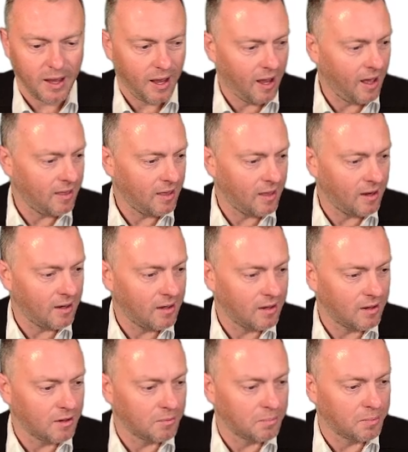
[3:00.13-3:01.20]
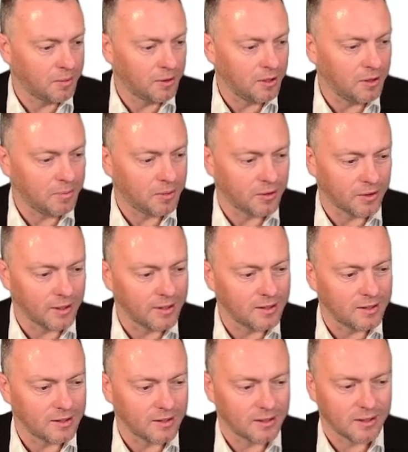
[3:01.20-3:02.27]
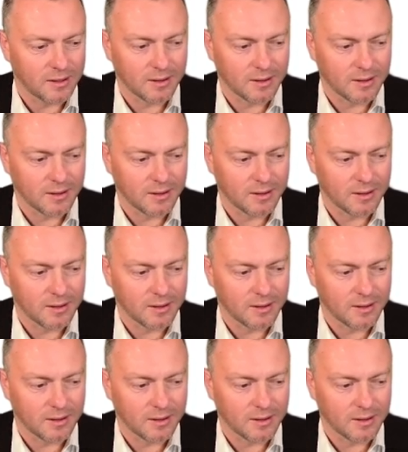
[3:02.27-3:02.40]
And then the bullet points